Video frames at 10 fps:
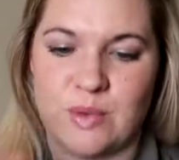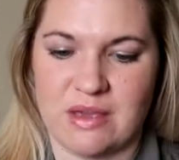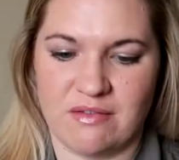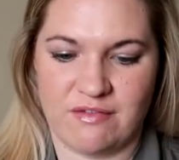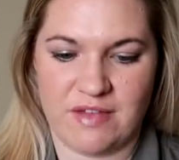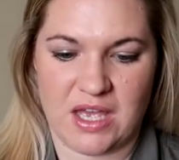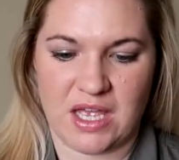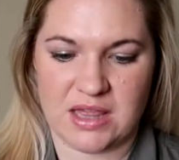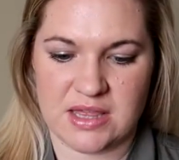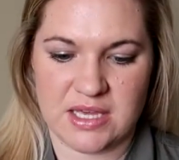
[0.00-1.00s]
we can fit
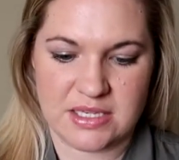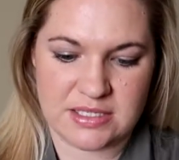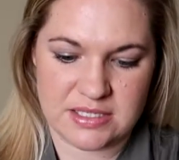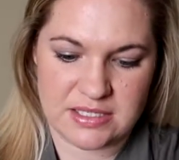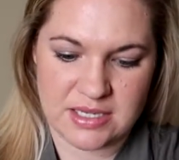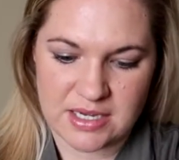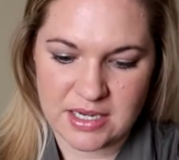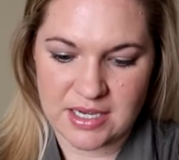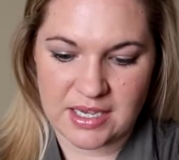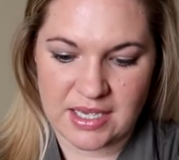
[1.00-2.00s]
in this
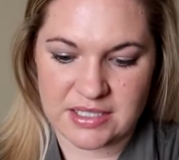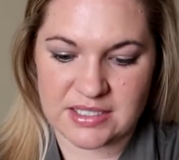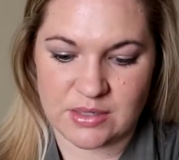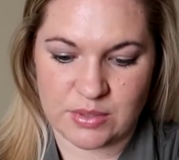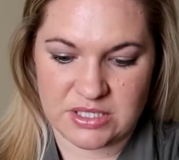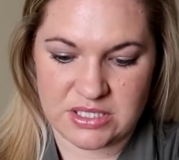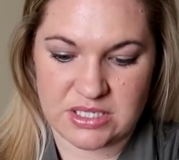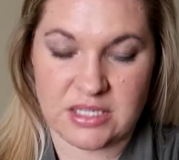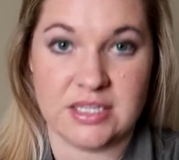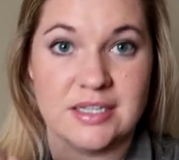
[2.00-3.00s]
Itzy
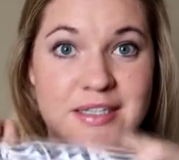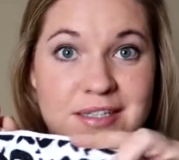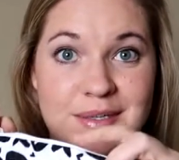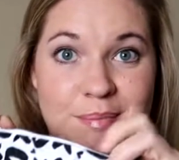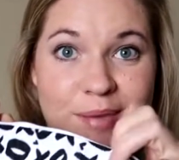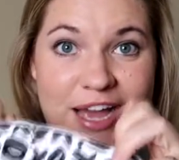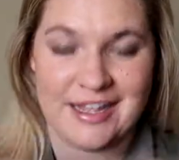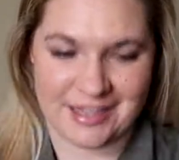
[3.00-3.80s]
Ritzy bag